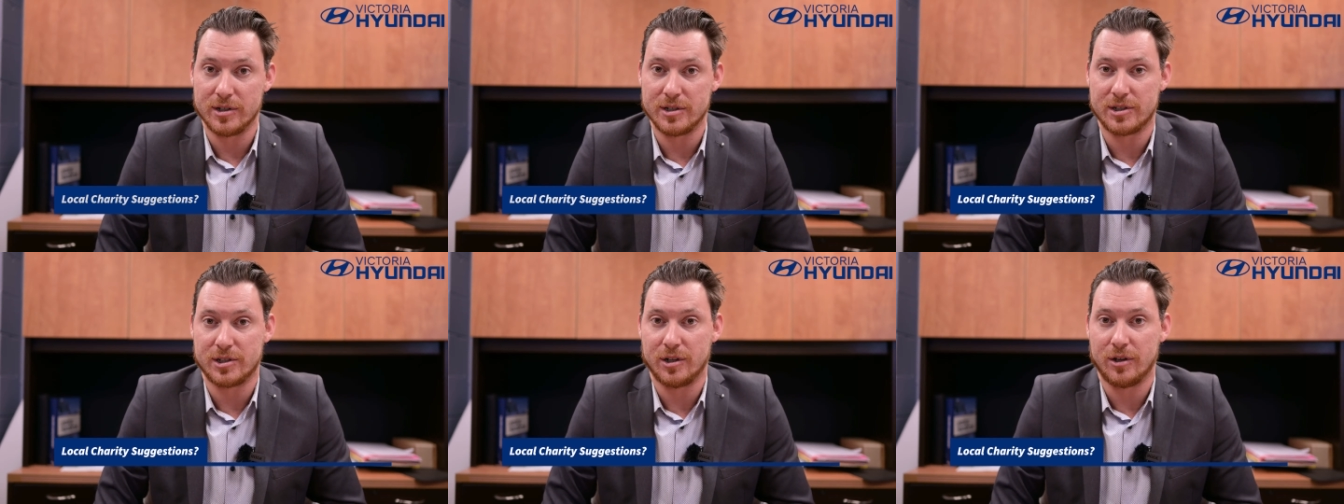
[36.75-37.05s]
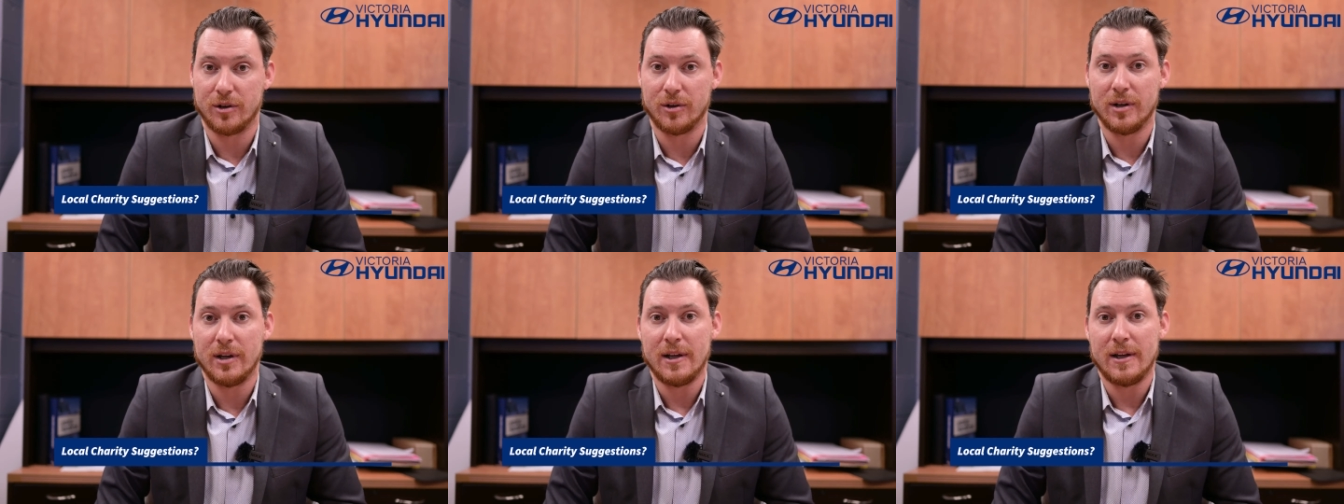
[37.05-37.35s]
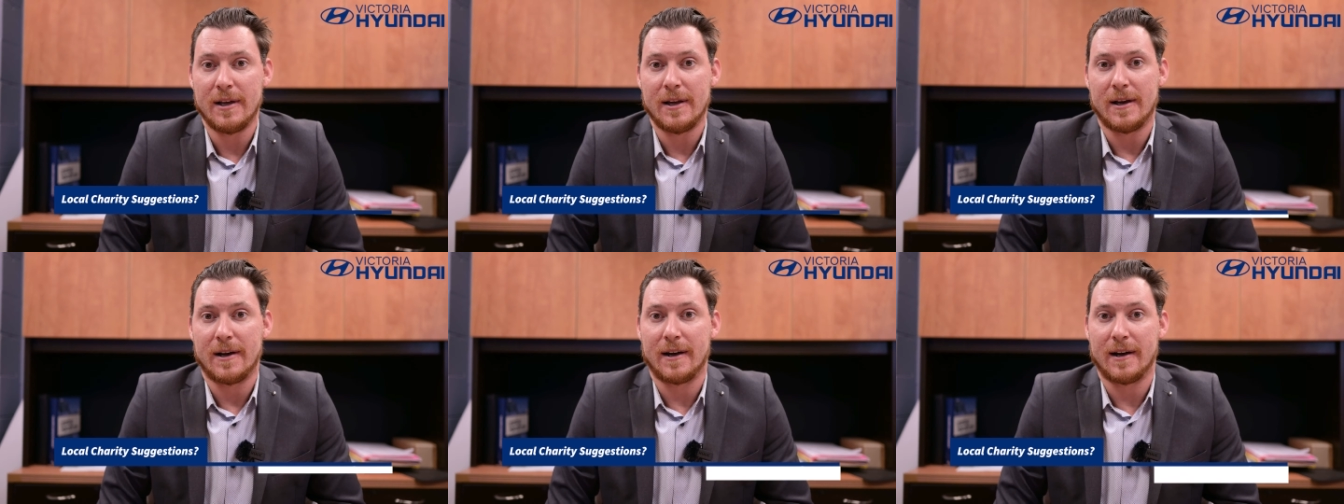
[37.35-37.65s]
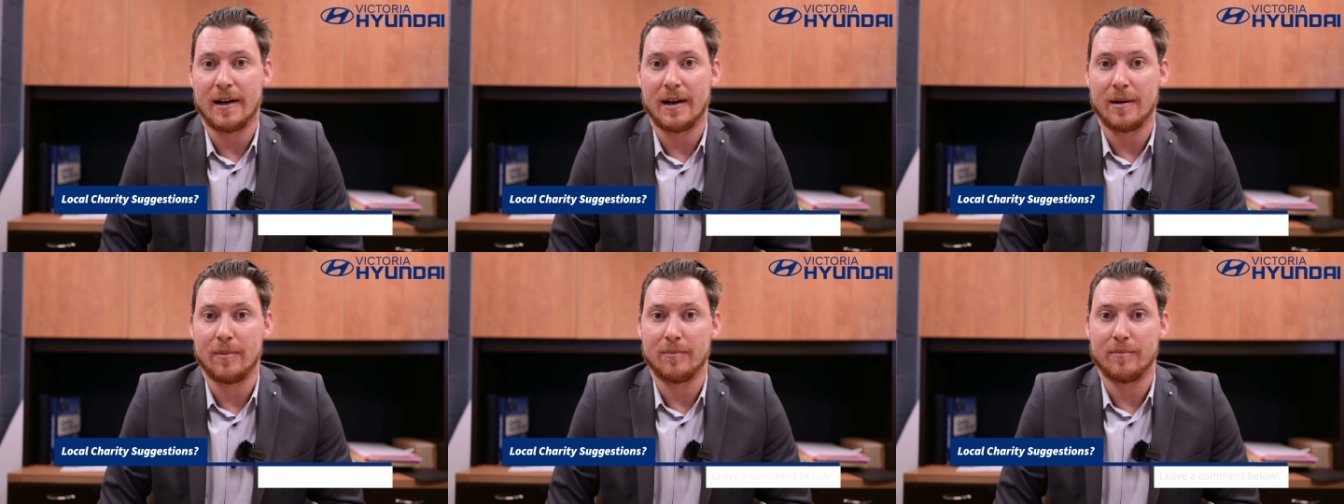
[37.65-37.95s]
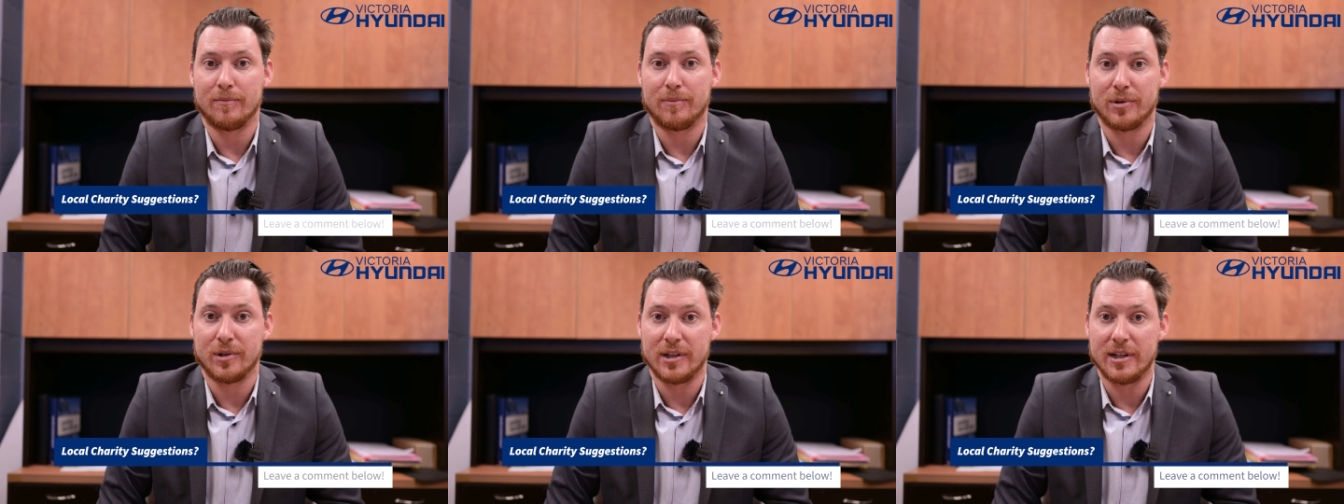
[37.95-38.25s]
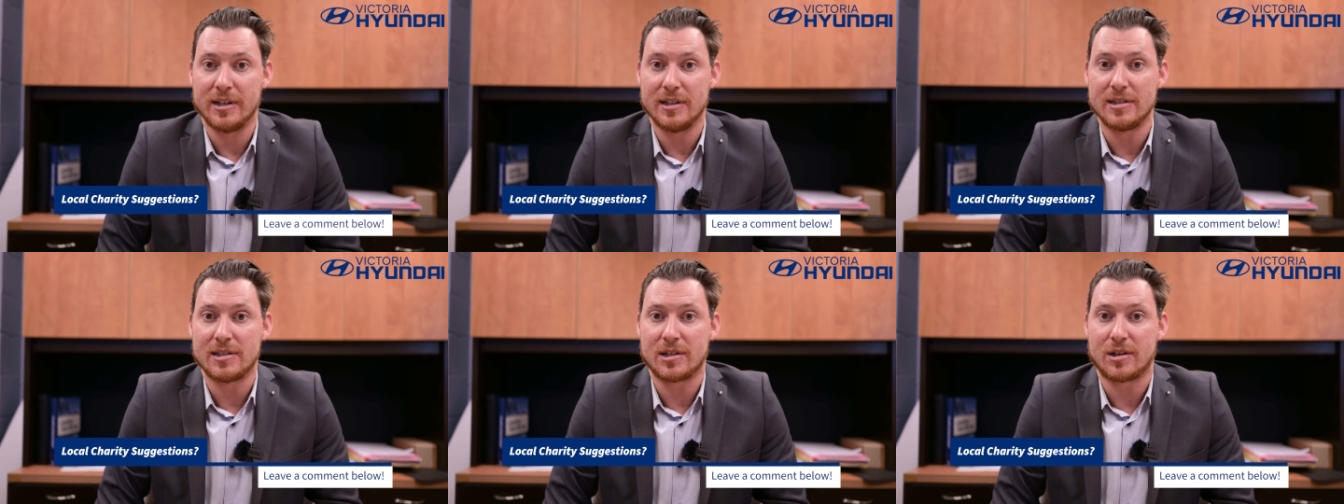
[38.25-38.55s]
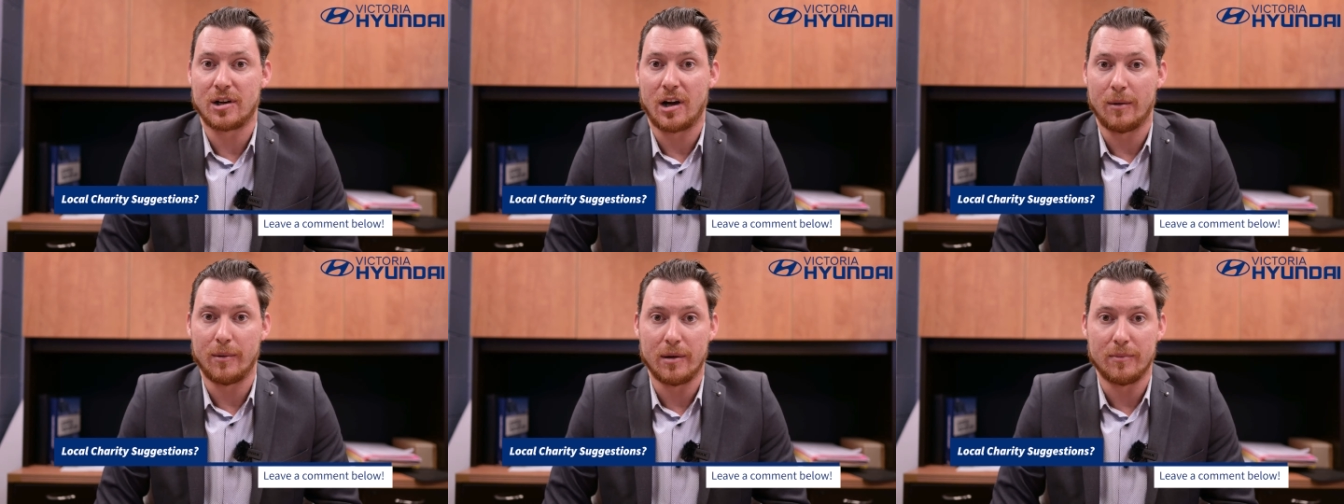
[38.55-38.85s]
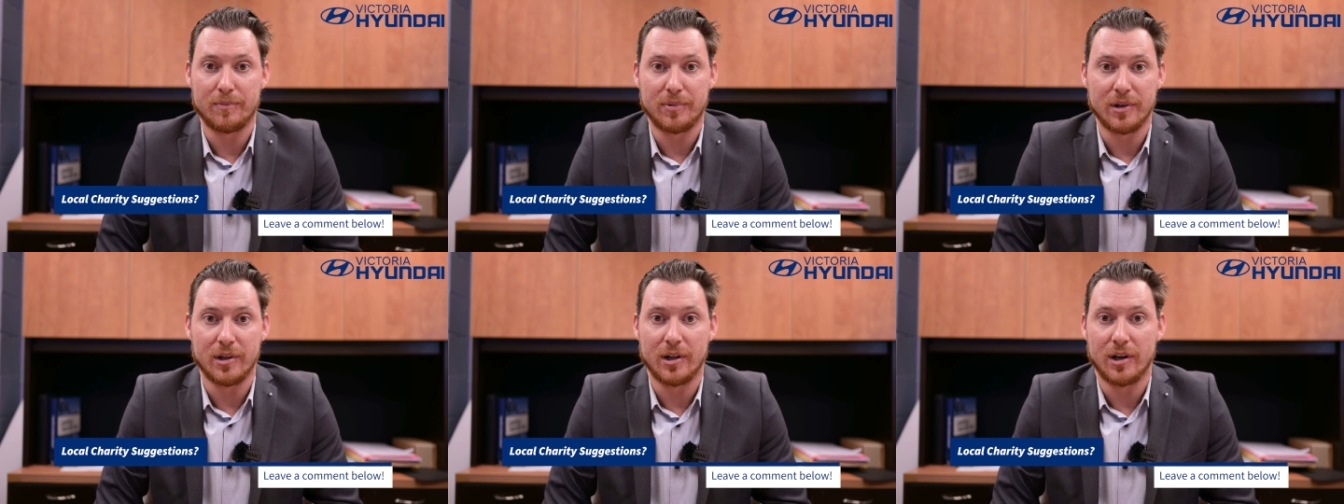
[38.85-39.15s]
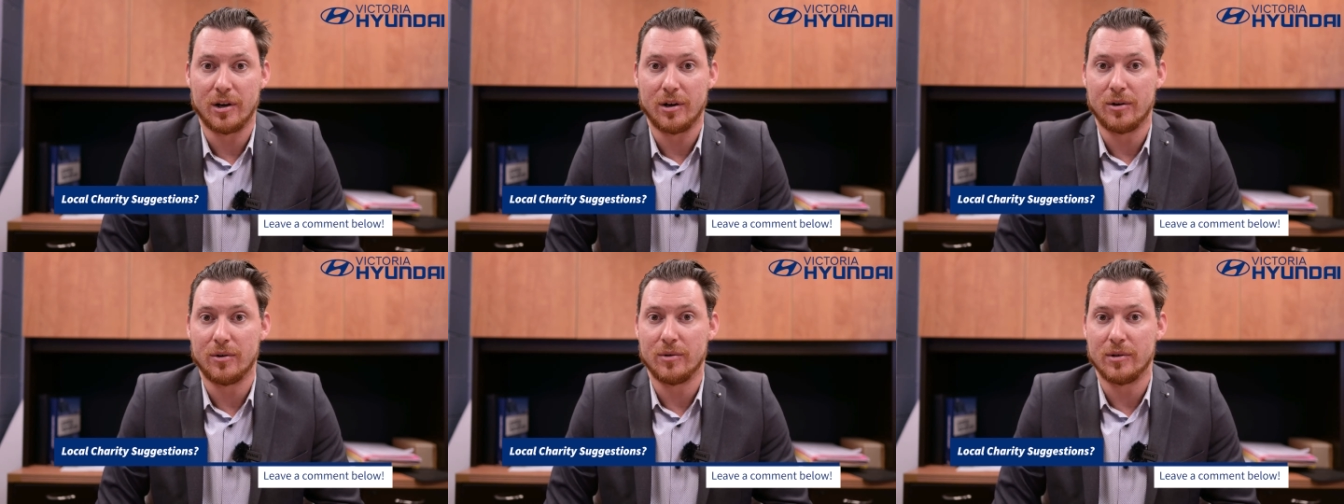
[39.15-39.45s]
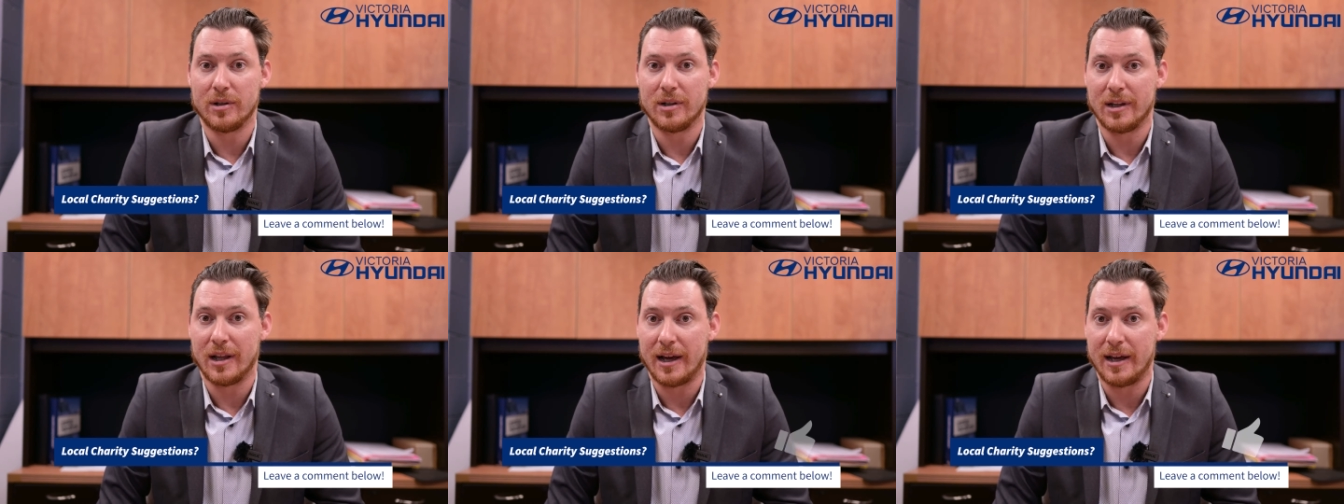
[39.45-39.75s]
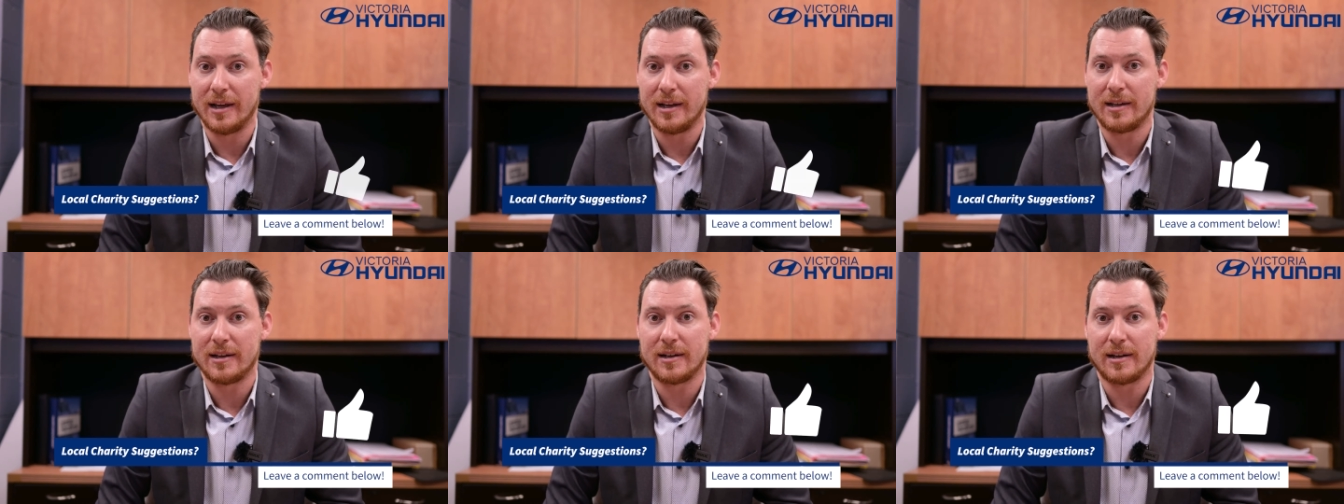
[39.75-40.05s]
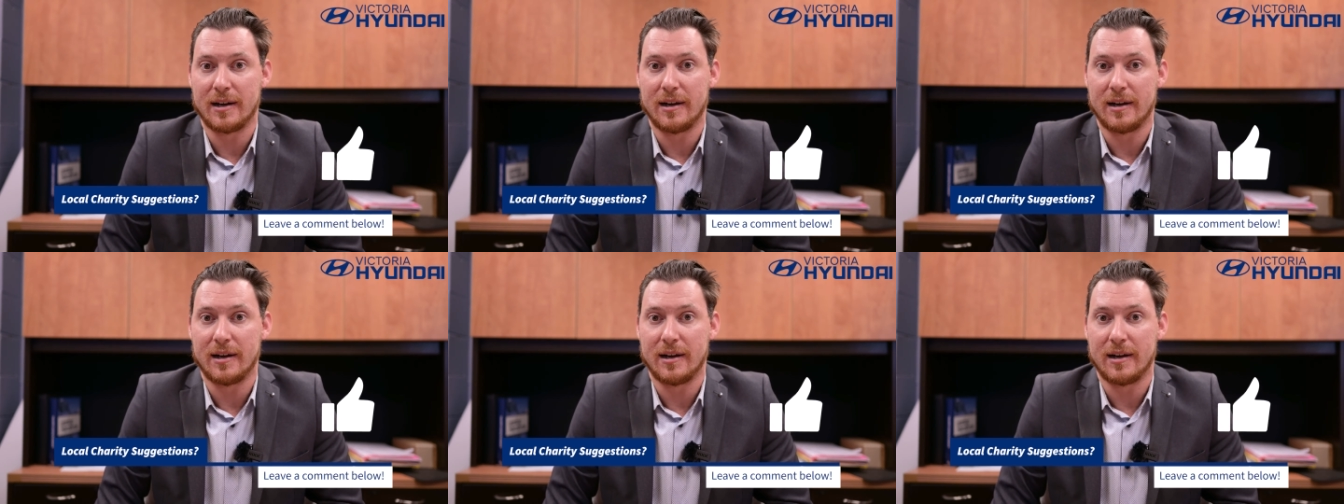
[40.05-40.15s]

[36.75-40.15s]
So um, please comment below, like,